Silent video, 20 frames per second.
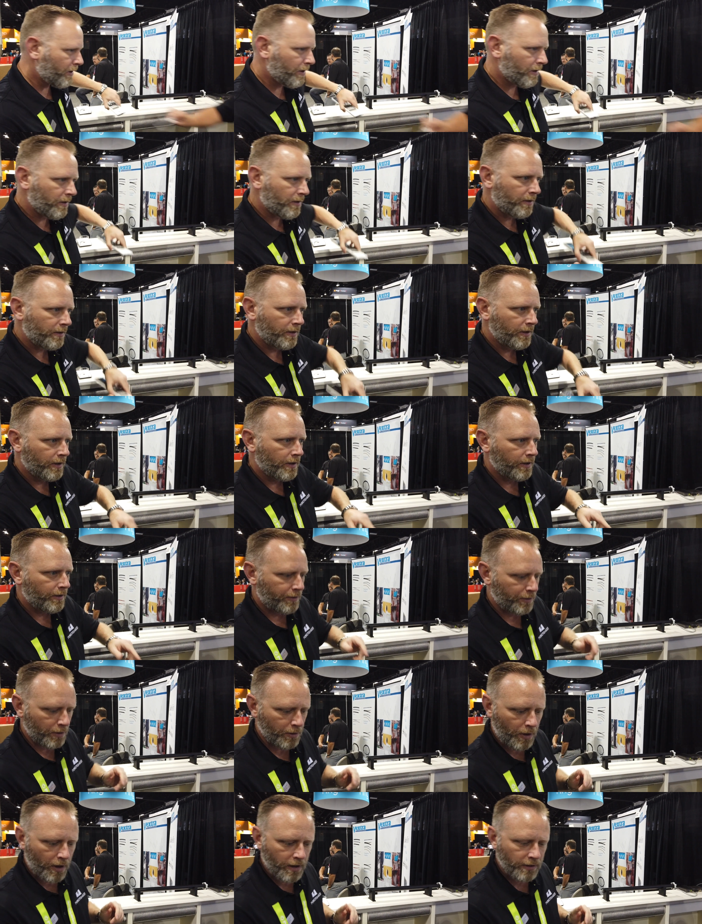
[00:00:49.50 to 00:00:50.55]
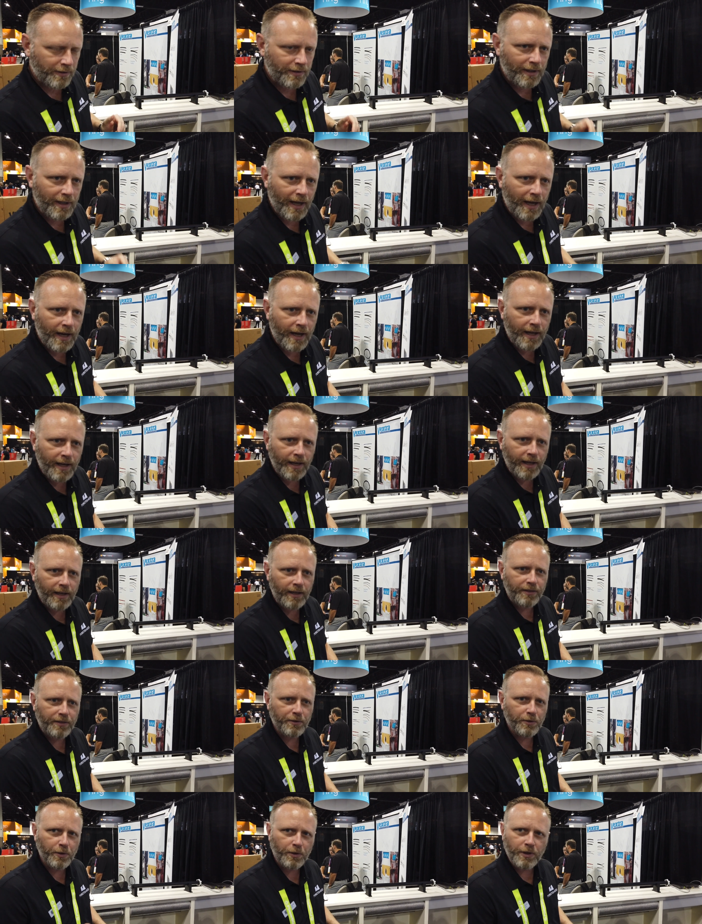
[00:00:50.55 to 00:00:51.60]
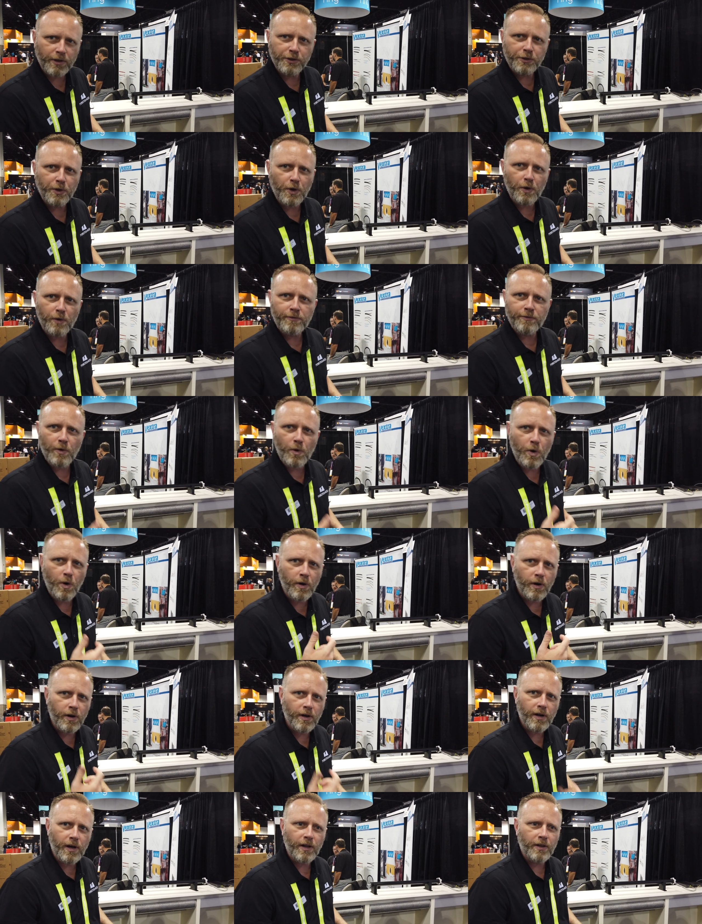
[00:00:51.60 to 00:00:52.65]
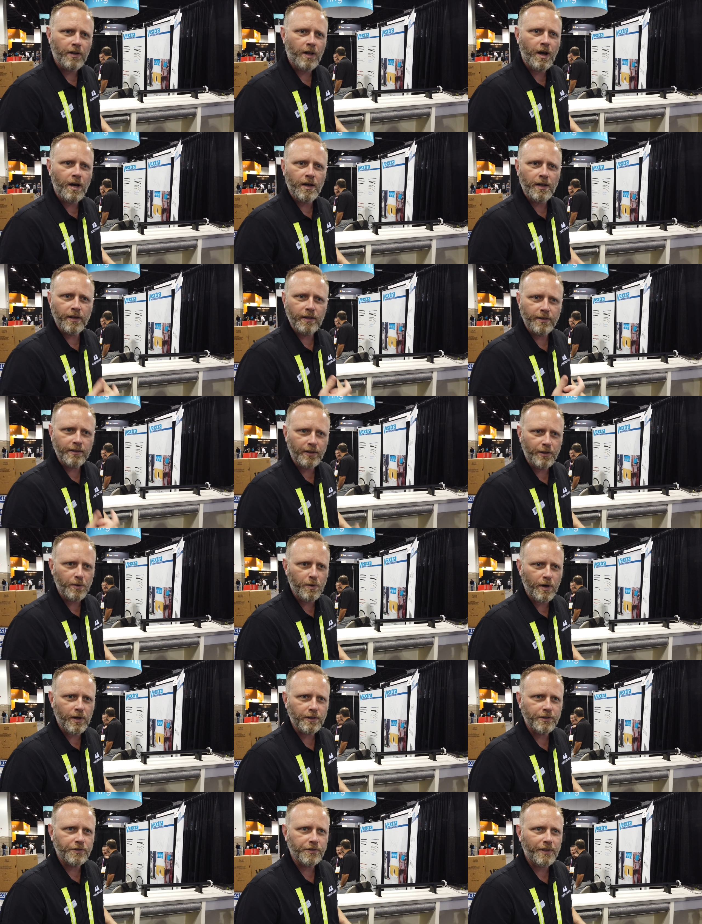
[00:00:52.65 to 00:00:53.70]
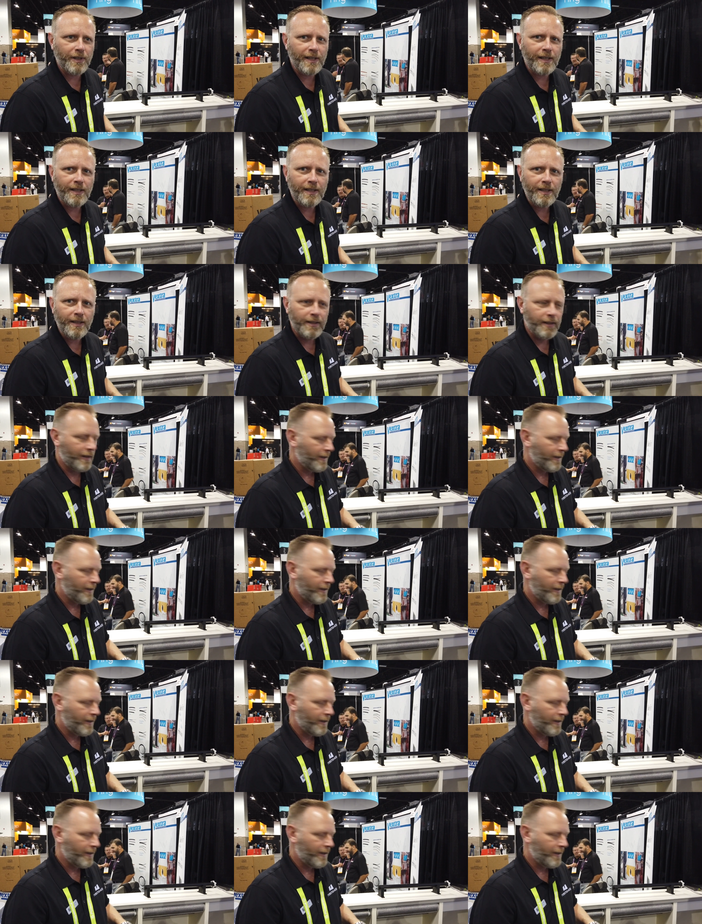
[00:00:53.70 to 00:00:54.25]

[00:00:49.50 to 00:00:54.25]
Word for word: for through RTI, through Control 4, ELAN, URC,